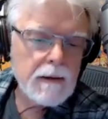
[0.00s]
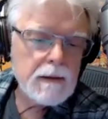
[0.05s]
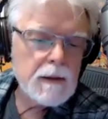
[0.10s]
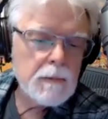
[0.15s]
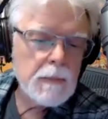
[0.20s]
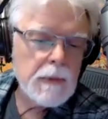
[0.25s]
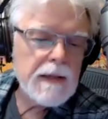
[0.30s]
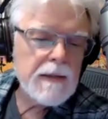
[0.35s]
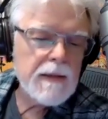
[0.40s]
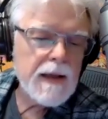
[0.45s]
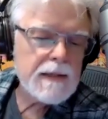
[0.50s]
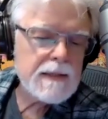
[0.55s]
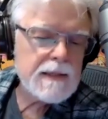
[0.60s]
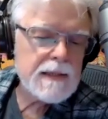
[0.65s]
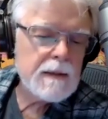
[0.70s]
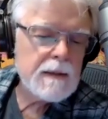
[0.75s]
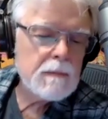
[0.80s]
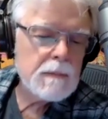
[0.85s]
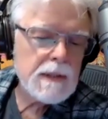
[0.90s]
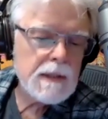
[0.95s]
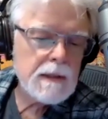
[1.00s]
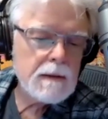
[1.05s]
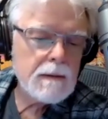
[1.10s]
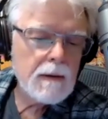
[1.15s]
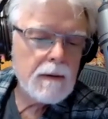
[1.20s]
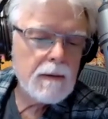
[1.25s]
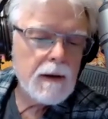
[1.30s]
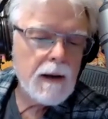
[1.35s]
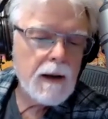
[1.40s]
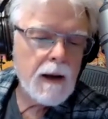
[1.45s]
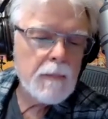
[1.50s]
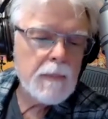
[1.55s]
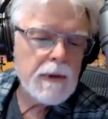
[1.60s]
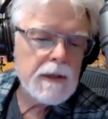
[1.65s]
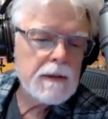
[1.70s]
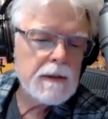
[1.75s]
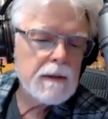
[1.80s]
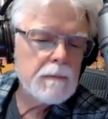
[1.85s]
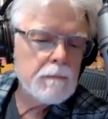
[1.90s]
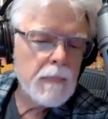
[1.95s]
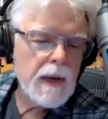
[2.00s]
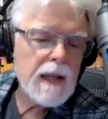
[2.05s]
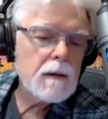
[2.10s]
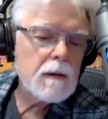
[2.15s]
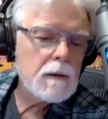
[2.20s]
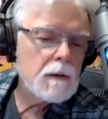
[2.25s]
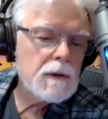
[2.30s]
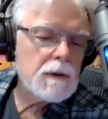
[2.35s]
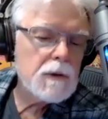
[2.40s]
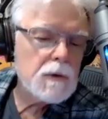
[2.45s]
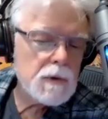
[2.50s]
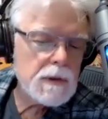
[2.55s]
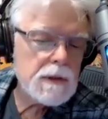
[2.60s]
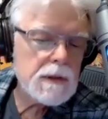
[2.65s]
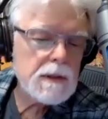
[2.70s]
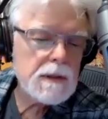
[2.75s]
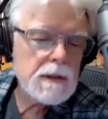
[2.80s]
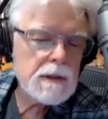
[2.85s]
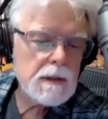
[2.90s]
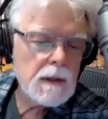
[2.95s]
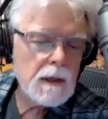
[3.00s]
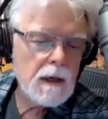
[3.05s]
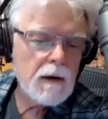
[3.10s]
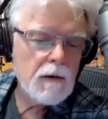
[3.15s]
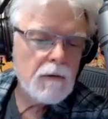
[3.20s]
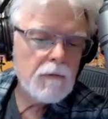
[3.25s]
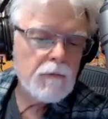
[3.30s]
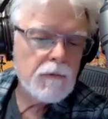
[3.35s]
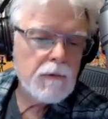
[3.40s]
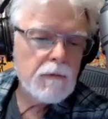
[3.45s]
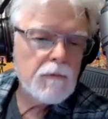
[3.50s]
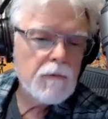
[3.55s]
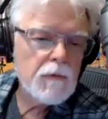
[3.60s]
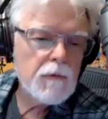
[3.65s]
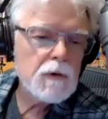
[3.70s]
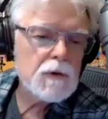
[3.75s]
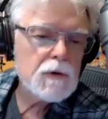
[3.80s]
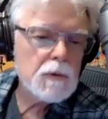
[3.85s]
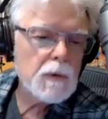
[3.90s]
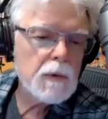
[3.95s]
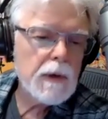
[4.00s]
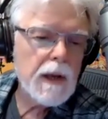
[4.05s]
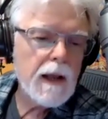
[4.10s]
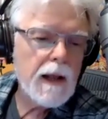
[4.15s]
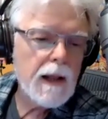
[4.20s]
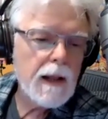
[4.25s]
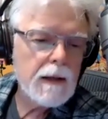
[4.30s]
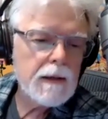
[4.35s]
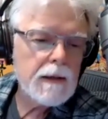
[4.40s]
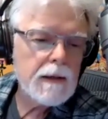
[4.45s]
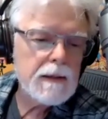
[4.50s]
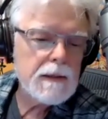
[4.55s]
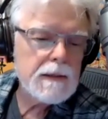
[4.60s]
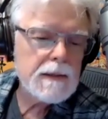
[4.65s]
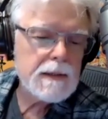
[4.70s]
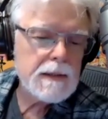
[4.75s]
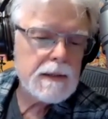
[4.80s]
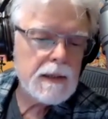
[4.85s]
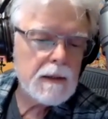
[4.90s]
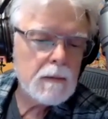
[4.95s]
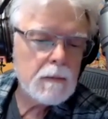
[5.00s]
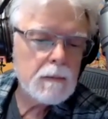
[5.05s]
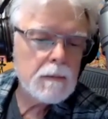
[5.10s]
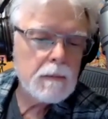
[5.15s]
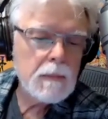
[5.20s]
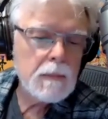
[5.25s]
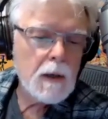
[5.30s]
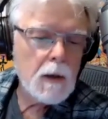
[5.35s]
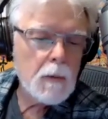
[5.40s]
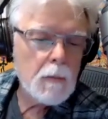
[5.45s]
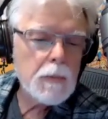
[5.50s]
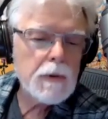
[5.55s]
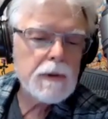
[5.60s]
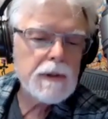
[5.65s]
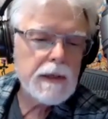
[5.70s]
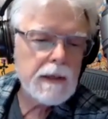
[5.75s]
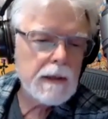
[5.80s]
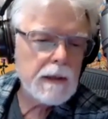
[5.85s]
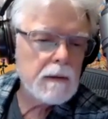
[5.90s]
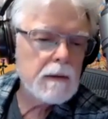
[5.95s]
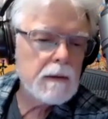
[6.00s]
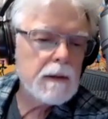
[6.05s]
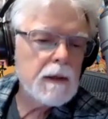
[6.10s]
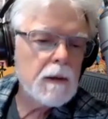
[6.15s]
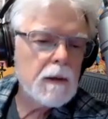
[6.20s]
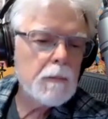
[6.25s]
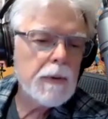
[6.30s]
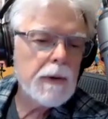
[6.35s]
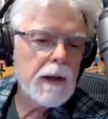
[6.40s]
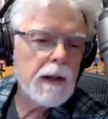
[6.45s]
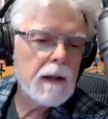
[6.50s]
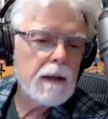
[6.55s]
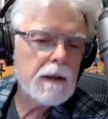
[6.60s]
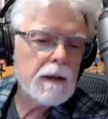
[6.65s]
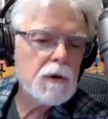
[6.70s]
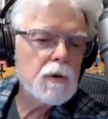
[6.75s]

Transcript: to me, that seems, I mean, medical uses of virtual reality seem particularly compelling.